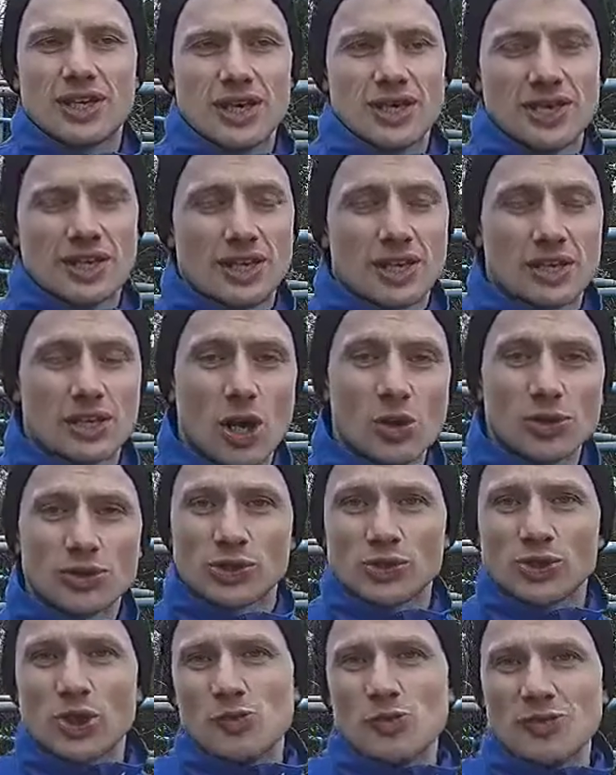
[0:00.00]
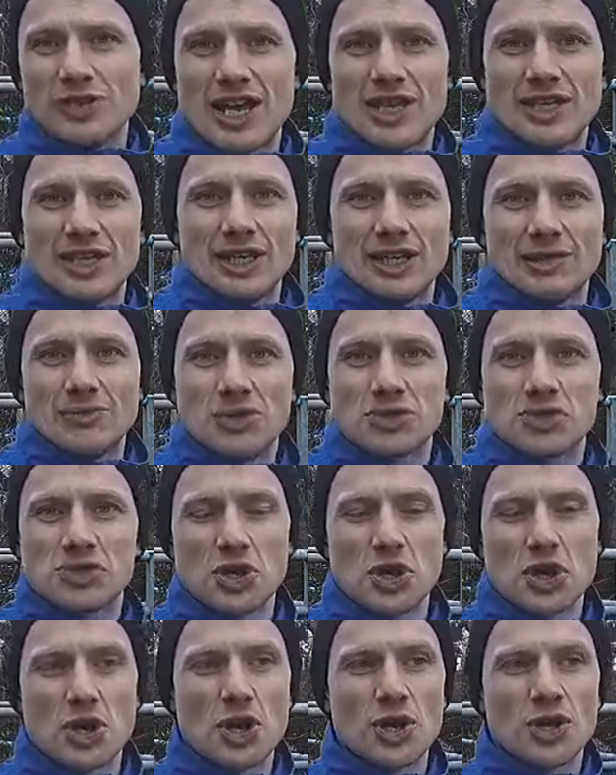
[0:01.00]
it'll go to the rumen, then it'll
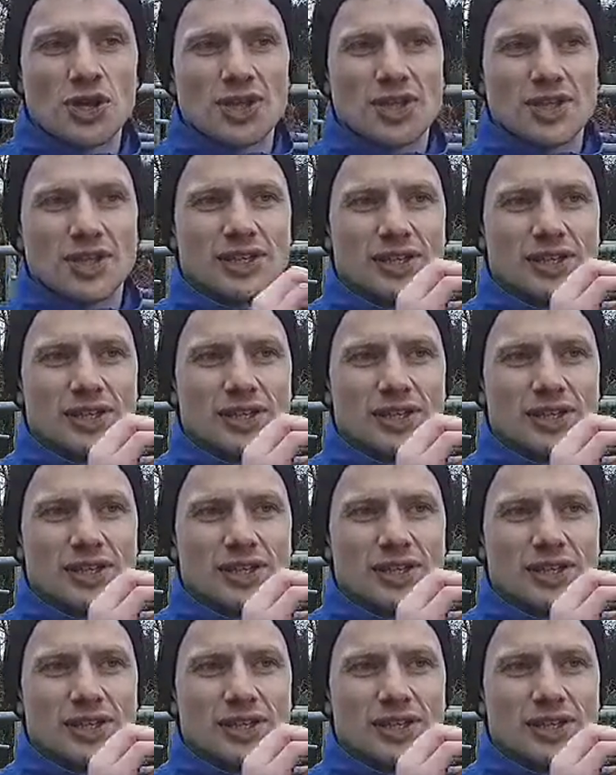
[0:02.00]
mature,